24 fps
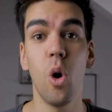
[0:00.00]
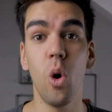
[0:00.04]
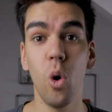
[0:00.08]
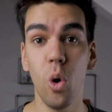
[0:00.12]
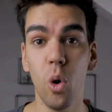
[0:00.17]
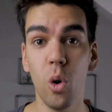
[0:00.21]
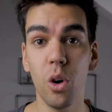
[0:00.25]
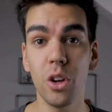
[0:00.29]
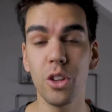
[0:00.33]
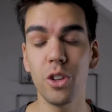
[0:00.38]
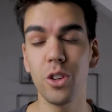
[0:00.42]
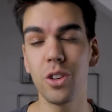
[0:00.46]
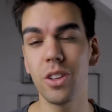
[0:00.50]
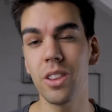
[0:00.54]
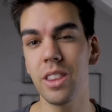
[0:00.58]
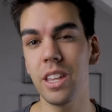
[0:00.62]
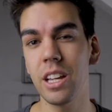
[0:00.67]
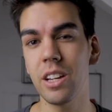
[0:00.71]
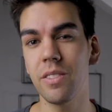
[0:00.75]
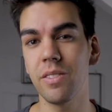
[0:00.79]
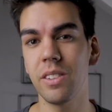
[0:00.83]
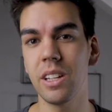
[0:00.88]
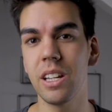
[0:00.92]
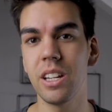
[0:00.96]
Or you can
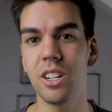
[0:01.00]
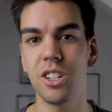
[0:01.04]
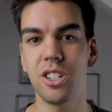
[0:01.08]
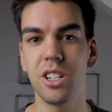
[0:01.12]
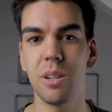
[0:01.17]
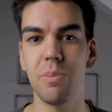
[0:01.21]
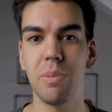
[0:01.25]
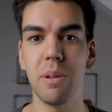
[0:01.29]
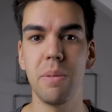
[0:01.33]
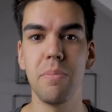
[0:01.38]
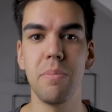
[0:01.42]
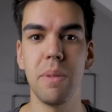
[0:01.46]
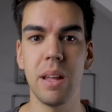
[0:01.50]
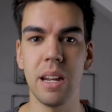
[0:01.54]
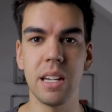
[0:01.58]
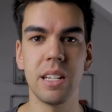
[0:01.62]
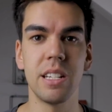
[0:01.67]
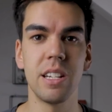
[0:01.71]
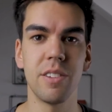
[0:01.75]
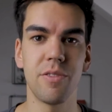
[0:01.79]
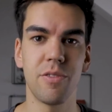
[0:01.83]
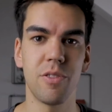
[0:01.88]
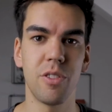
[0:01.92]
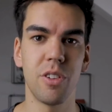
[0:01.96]
think of leadership in
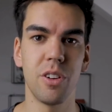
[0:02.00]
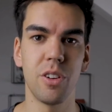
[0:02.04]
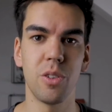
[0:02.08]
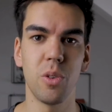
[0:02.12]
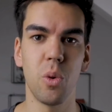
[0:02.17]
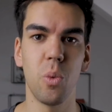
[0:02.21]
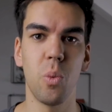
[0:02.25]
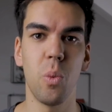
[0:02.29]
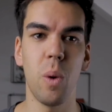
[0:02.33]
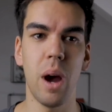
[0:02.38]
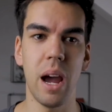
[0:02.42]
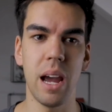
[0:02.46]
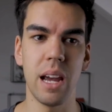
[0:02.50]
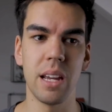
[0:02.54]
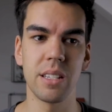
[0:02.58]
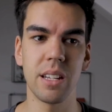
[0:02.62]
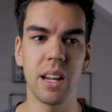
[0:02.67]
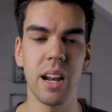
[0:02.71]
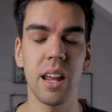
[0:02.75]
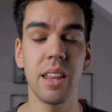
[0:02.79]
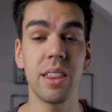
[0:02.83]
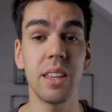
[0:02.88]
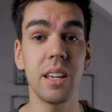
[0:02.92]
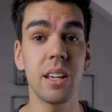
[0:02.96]
many different
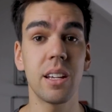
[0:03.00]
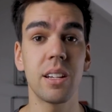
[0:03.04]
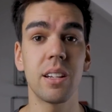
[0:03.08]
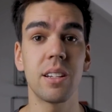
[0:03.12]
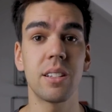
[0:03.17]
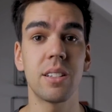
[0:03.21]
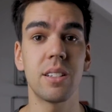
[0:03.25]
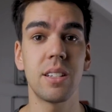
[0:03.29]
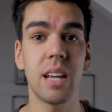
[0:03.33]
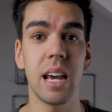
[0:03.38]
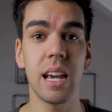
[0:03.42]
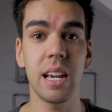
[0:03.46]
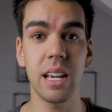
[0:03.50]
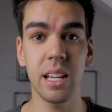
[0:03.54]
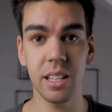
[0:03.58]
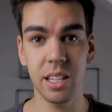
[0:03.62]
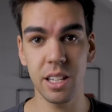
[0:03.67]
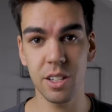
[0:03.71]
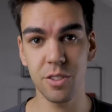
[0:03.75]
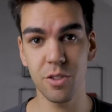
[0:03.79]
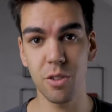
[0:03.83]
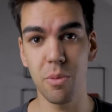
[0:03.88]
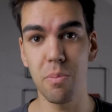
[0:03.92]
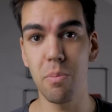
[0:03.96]
ways. And I think
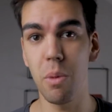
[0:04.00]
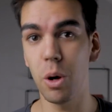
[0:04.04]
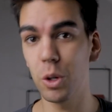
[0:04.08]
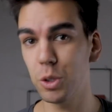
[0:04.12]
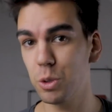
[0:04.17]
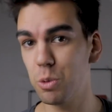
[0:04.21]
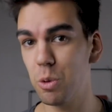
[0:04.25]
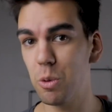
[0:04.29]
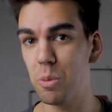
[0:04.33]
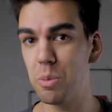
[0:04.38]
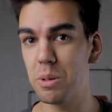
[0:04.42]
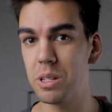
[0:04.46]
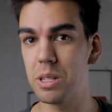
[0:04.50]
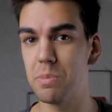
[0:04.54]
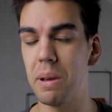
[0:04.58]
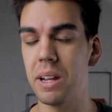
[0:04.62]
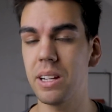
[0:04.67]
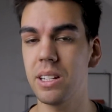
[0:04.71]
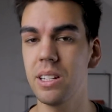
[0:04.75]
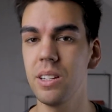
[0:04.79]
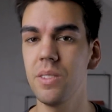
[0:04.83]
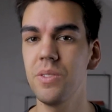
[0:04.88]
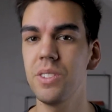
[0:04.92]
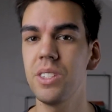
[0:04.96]
taking things from multiple
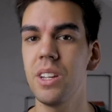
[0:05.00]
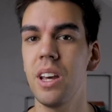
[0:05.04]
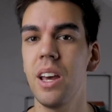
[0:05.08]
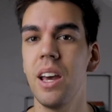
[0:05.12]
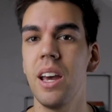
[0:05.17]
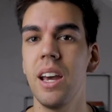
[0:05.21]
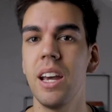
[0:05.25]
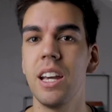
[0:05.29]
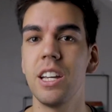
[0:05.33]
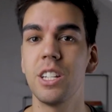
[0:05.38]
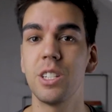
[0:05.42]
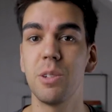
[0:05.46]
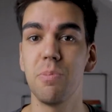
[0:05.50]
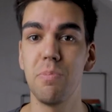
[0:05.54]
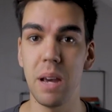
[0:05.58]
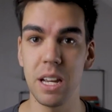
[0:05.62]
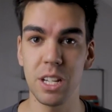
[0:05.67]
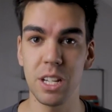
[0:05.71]
perspectives is the